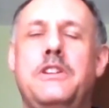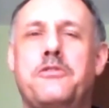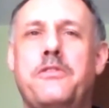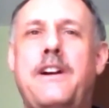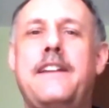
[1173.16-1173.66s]

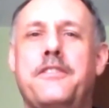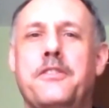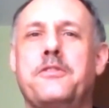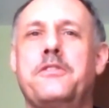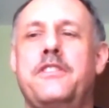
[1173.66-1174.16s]
try to
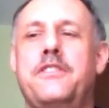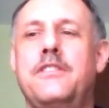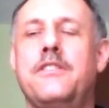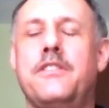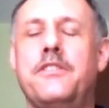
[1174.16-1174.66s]
social
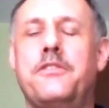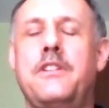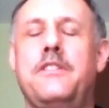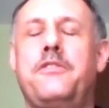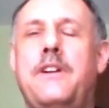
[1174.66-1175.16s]
distance
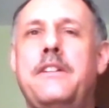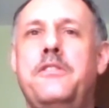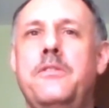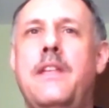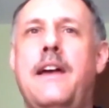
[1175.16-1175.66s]
and try to
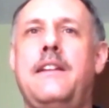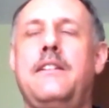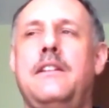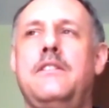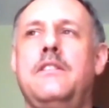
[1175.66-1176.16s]
do that,
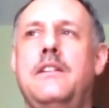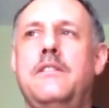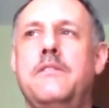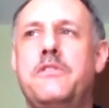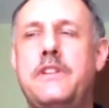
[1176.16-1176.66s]
and
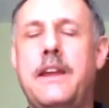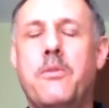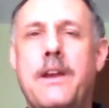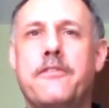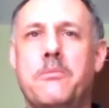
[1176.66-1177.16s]
stay
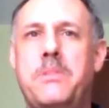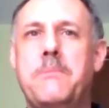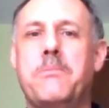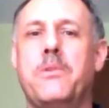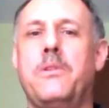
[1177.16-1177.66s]
away from
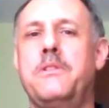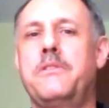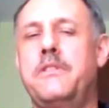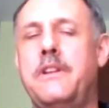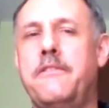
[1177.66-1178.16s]
people,
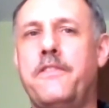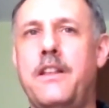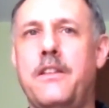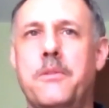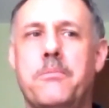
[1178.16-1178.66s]
and
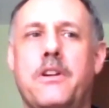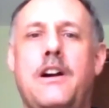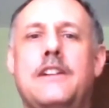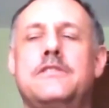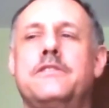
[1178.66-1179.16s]
follow the
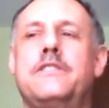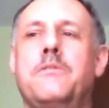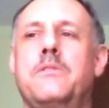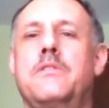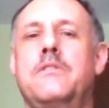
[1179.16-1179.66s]
precautions that
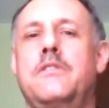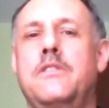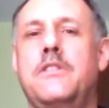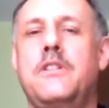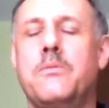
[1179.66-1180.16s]

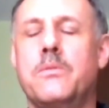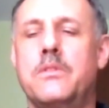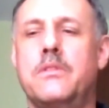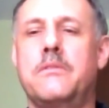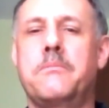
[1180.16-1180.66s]

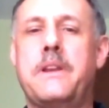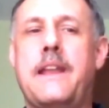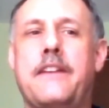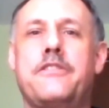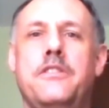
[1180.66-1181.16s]
we're been
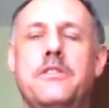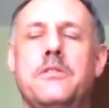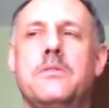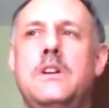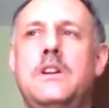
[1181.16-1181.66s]
asked to
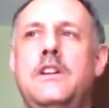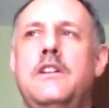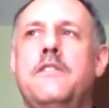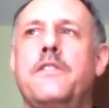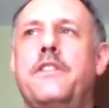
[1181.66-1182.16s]
do
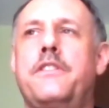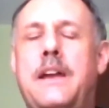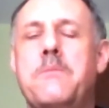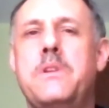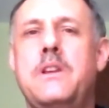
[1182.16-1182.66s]
for this
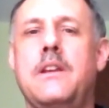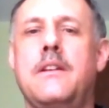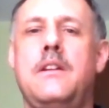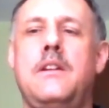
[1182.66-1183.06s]
time being.